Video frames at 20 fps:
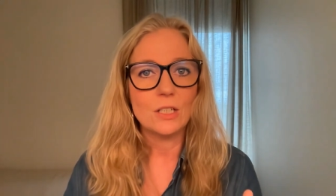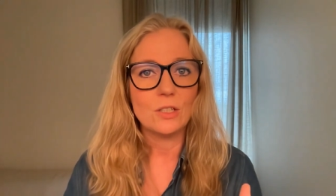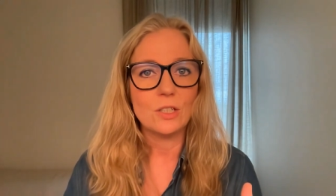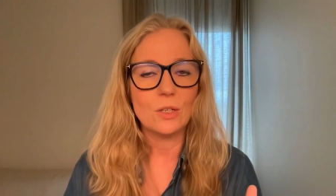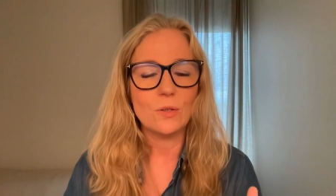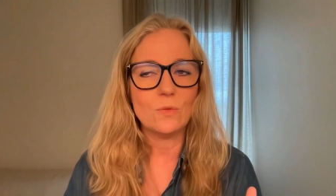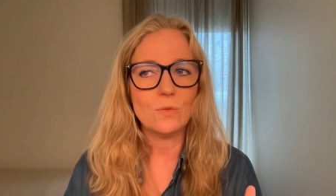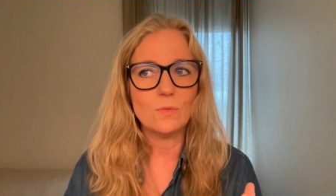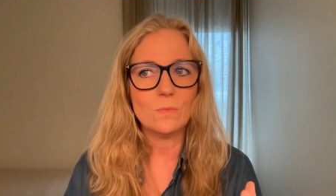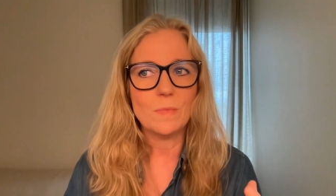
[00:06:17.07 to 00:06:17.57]

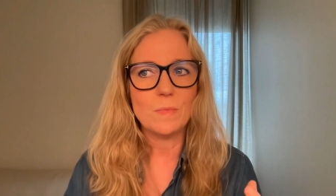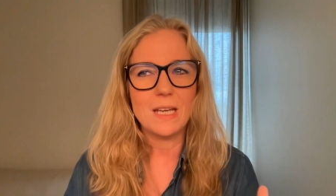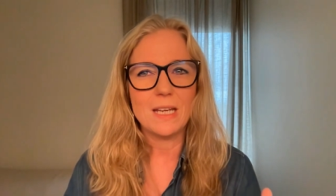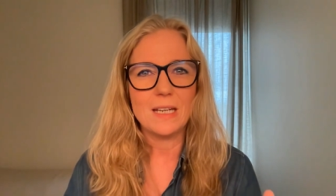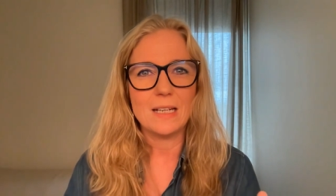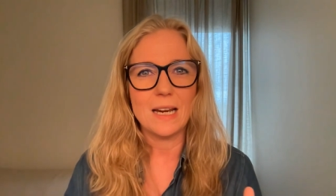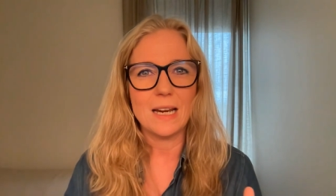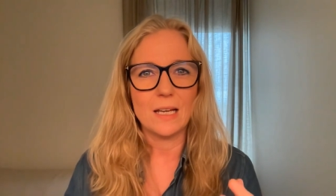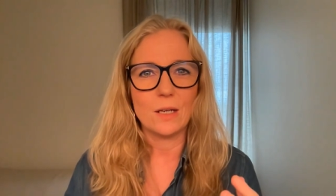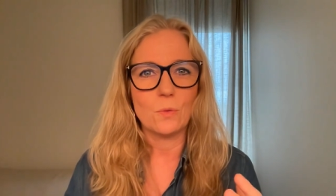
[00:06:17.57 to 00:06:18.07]
Don't make
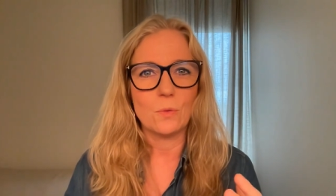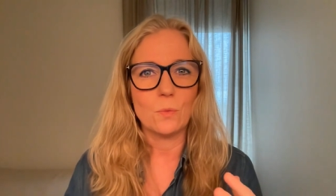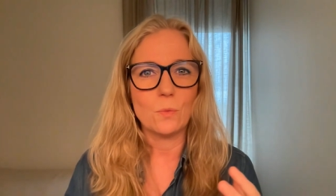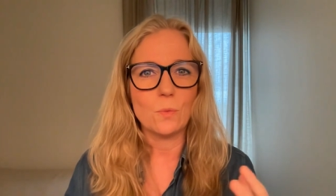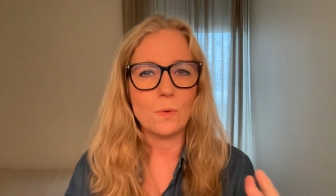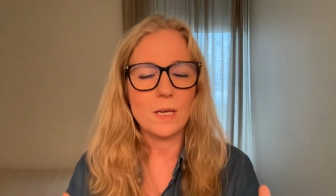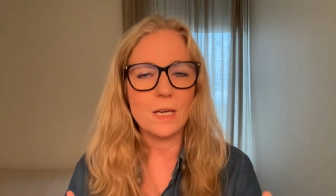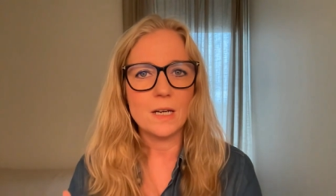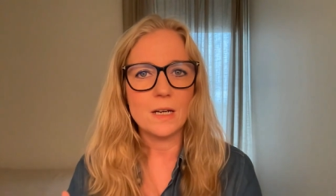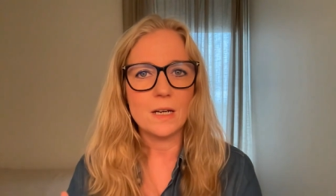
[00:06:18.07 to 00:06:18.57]
it like
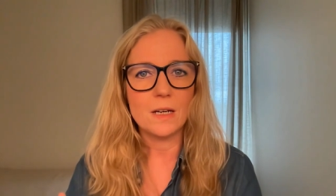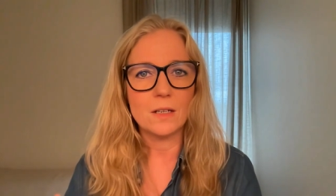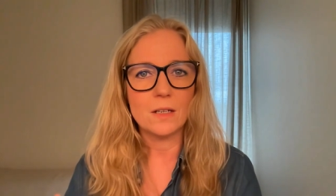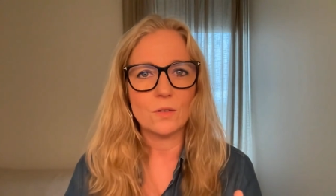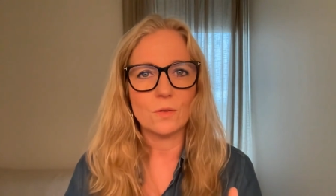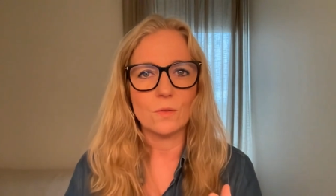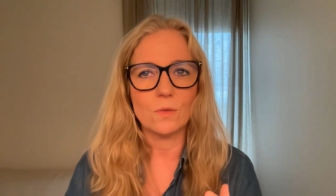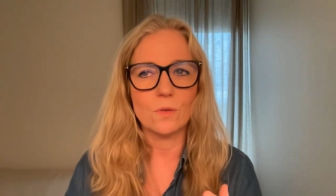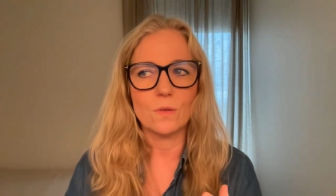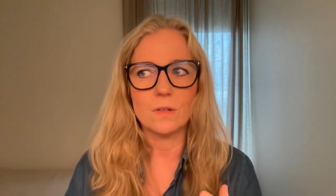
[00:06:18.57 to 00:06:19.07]

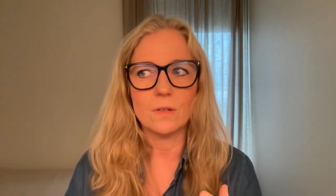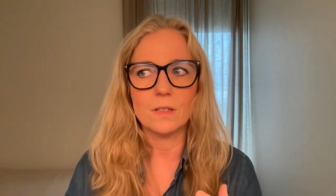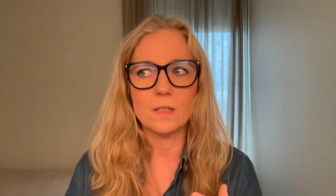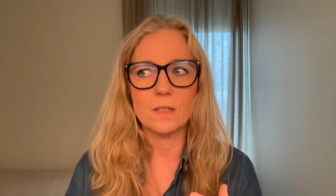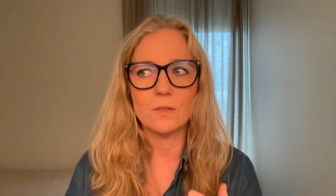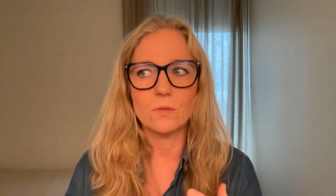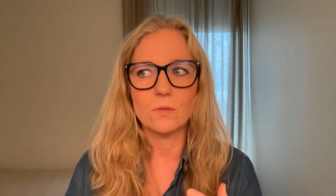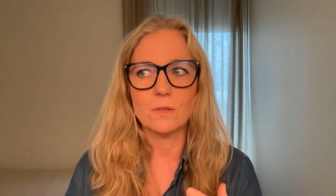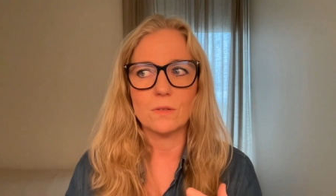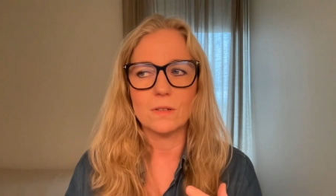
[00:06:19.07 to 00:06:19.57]
weird
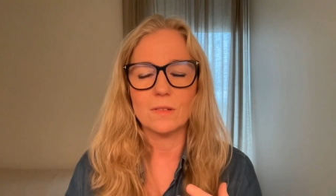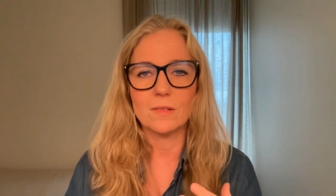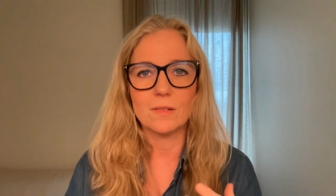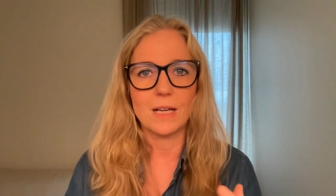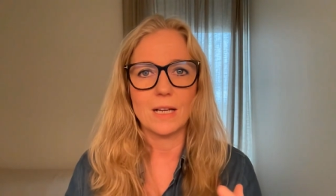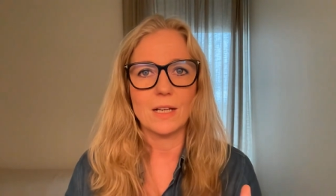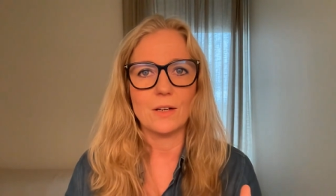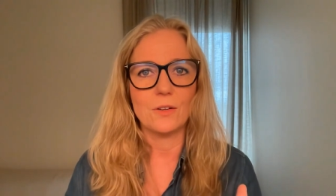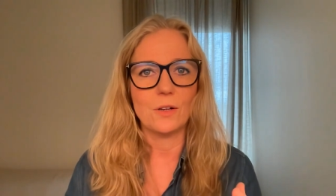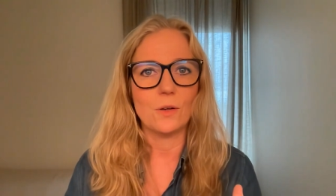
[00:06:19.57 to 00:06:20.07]
or
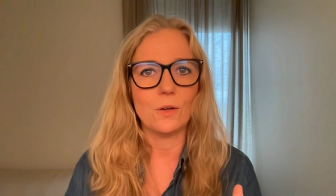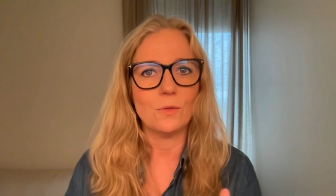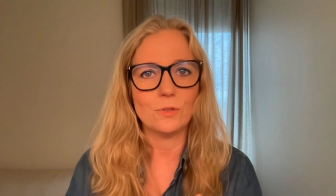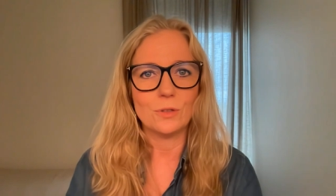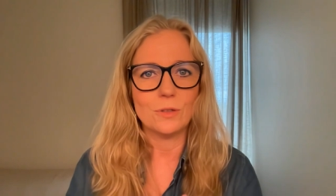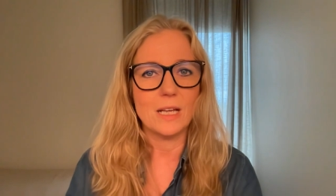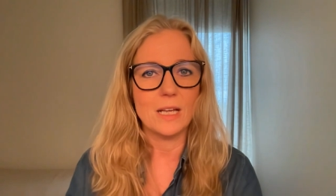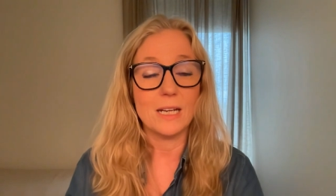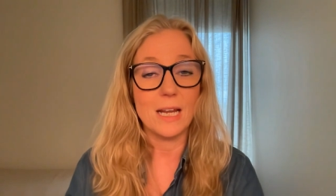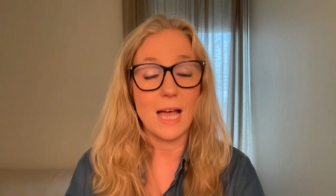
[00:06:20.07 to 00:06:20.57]
I don't know,
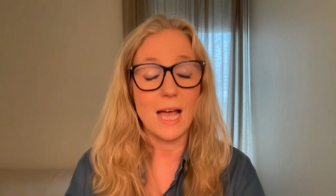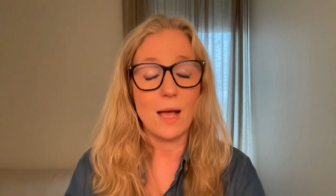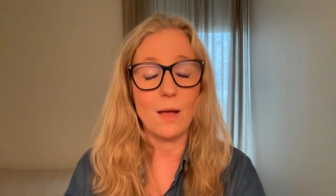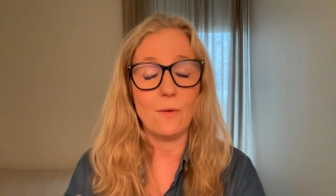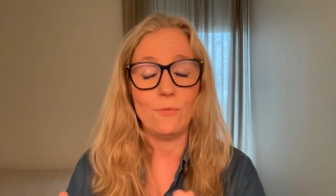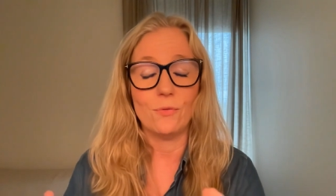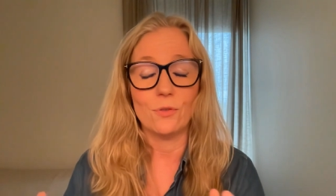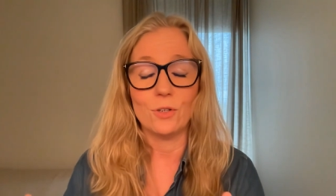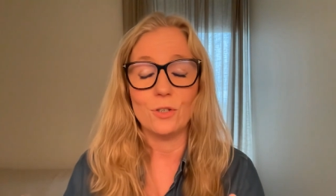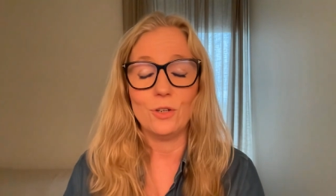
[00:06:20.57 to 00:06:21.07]
and
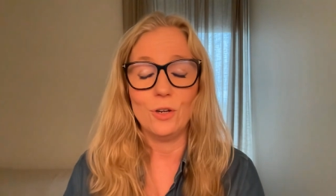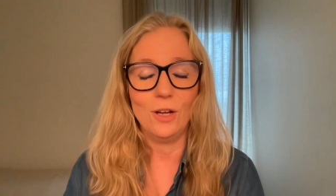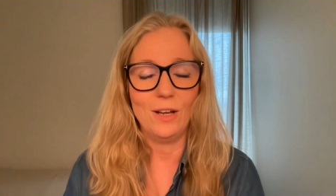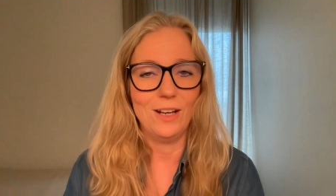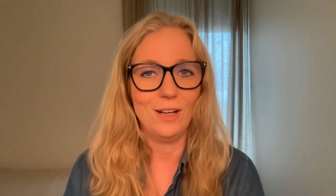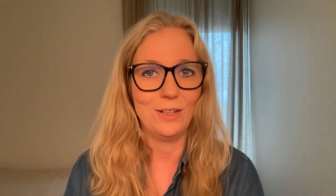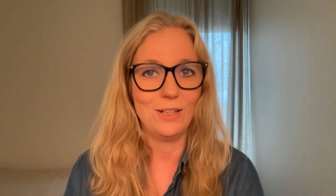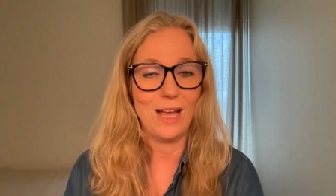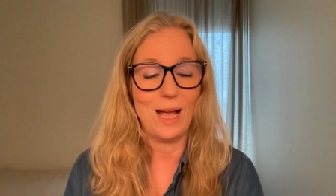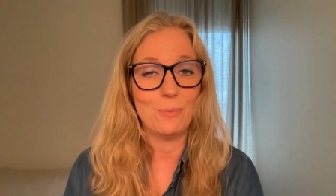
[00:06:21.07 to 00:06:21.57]
for
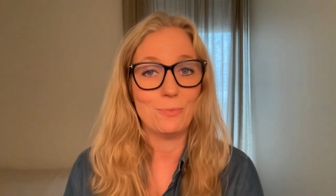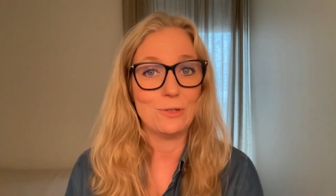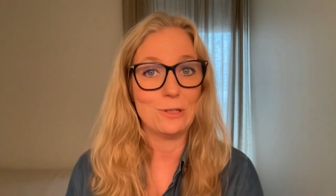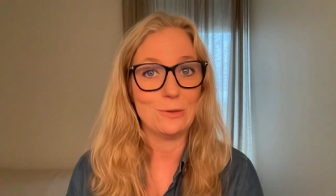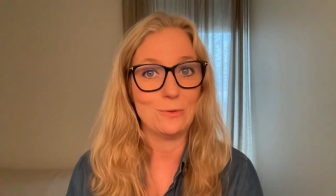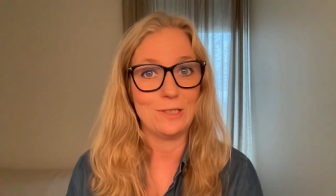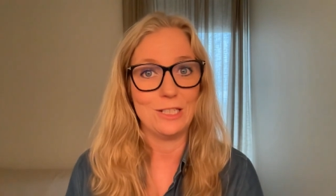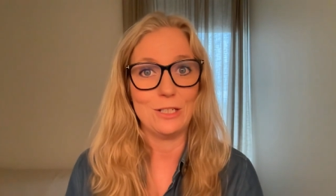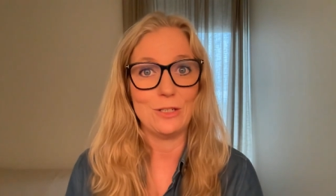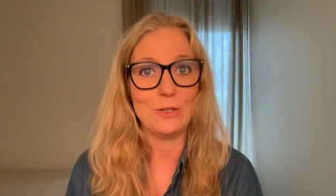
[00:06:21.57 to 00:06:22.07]

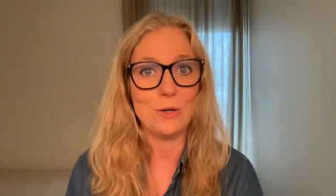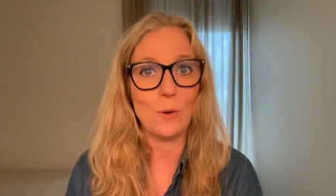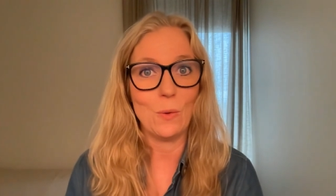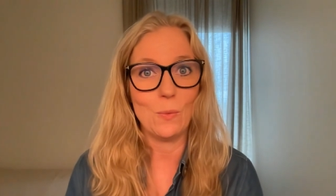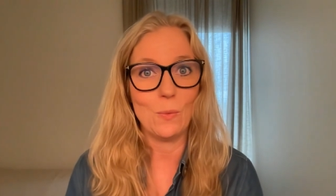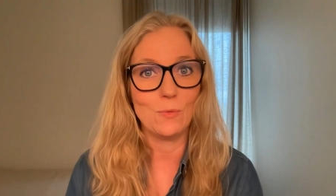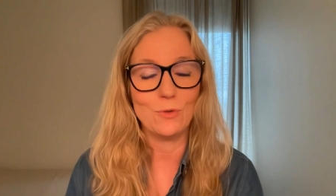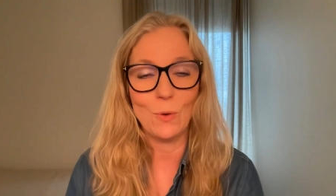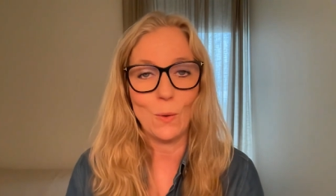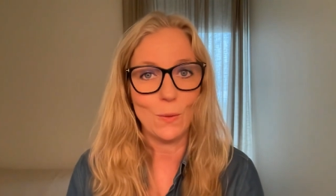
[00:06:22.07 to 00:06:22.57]
absolutely
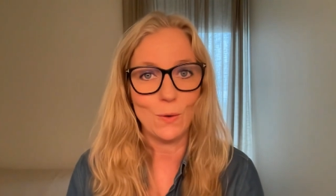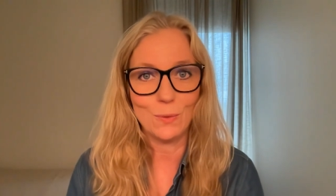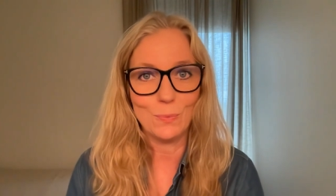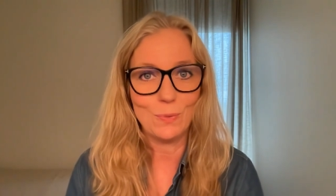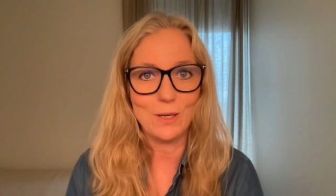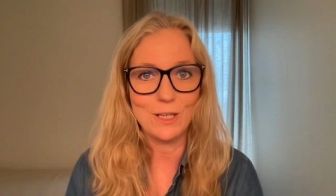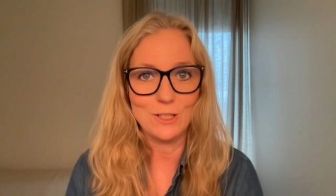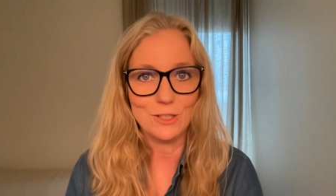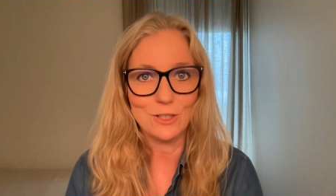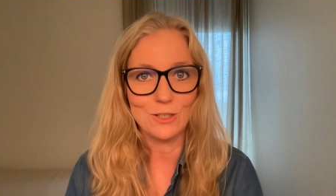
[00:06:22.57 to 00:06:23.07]
no dog
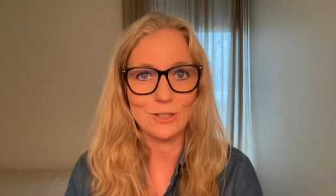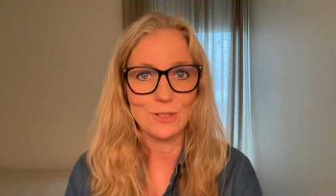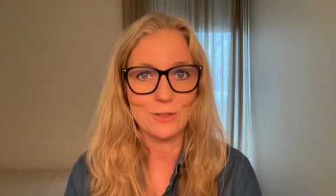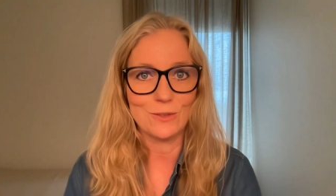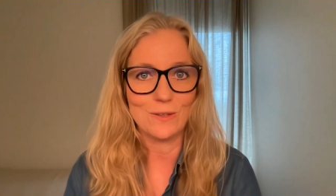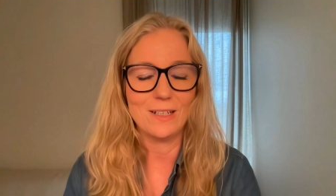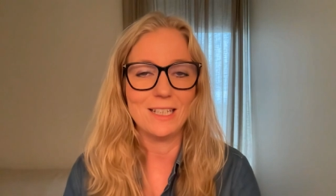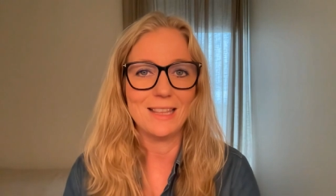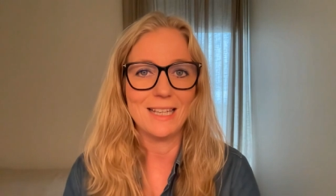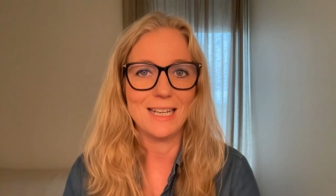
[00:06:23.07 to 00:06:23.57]
pictures
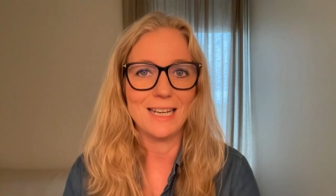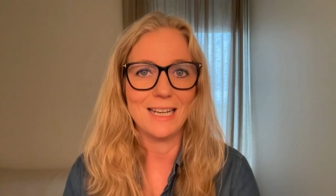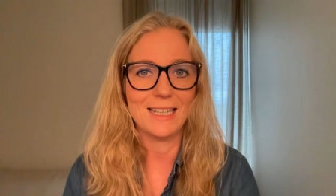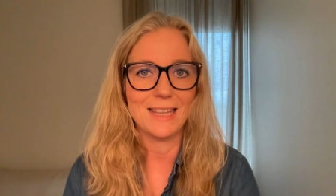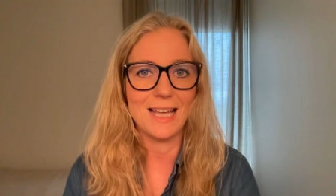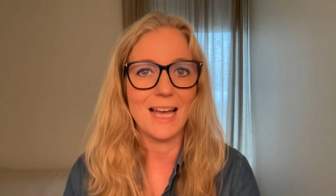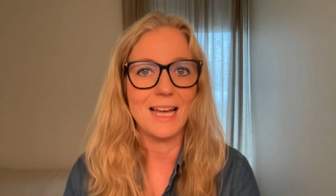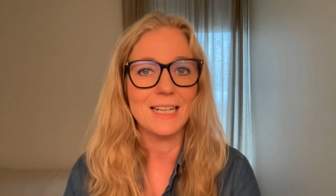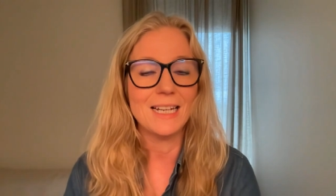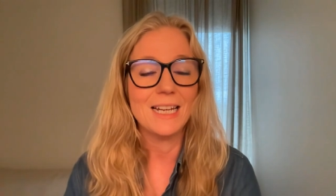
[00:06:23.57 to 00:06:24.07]
or anything like
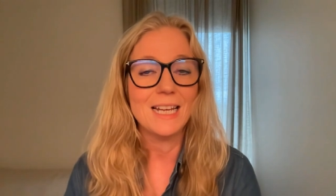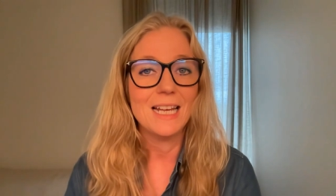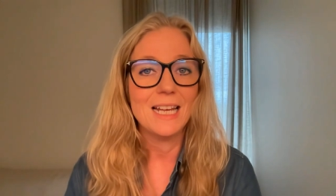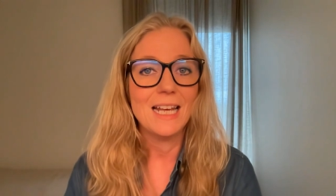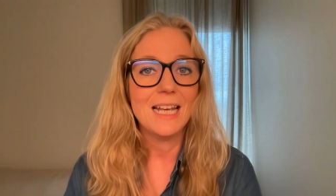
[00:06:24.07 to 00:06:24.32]
that.